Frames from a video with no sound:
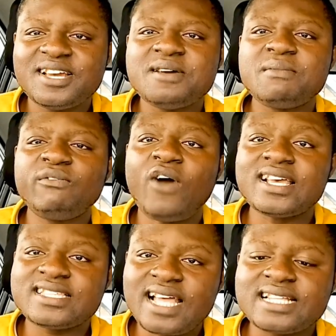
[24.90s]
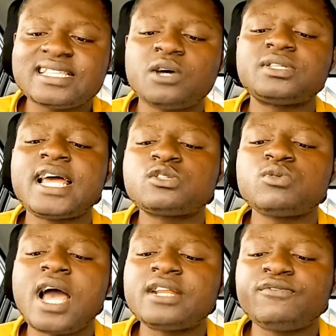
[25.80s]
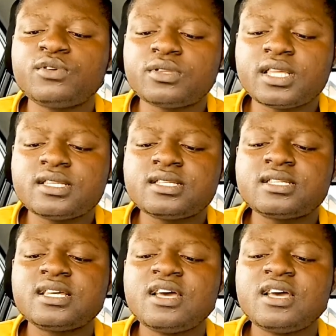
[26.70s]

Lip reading: Before I start, I would like to add a few things.